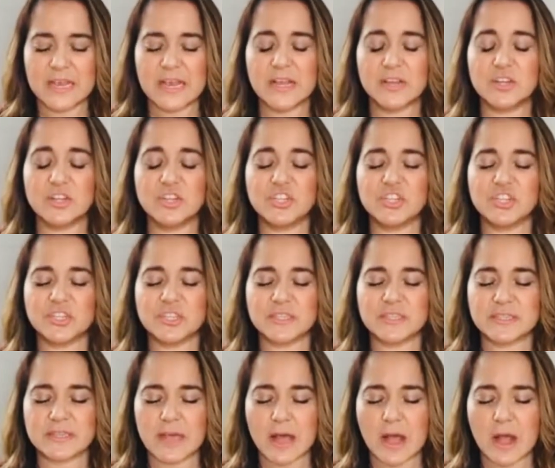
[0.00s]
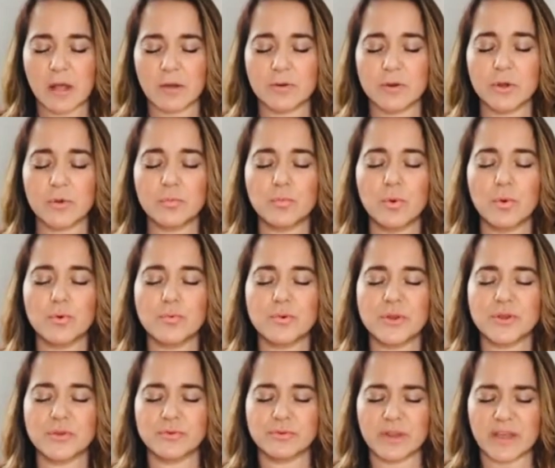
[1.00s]
And each sound will
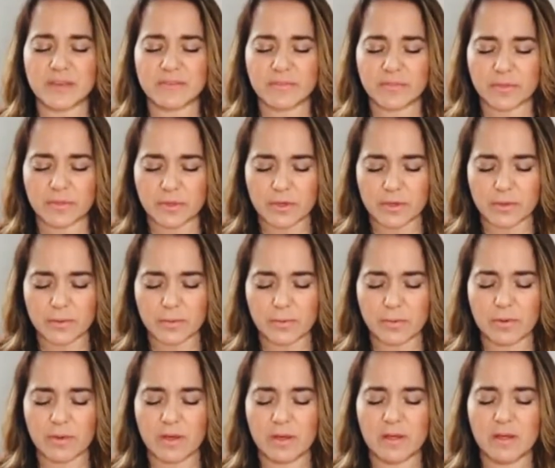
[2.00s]
reconnect you